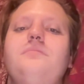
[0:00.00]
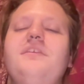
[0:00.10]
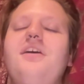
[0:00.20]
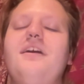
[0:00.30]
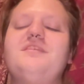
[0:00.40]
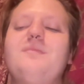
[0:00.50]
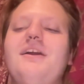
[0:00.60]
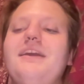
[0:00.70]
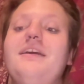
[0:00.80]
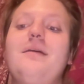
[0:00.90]
The dog is
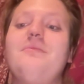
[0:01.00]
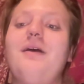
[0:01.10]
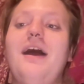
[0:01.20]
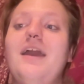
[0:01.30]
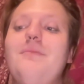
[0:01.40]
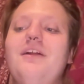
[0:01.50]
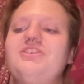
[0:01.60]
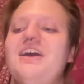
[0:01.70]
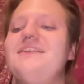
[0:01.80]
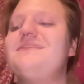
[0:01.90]
barking. I
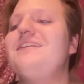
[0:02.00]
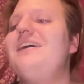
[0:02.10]
apologize.